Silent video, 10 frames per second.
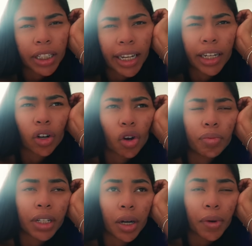to say in
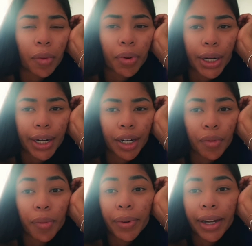hopes that I'm not pregnant
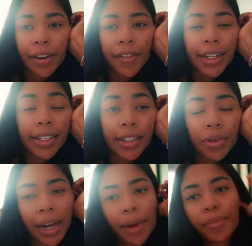anymore, but if I
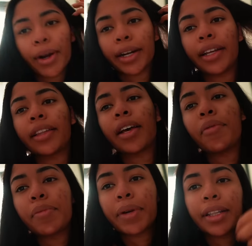still am pregnant, that
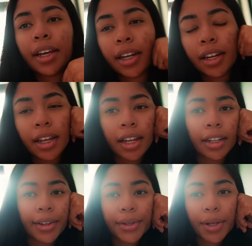would mean that
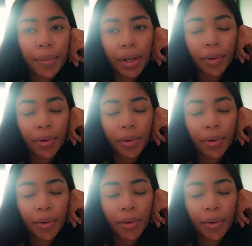there's something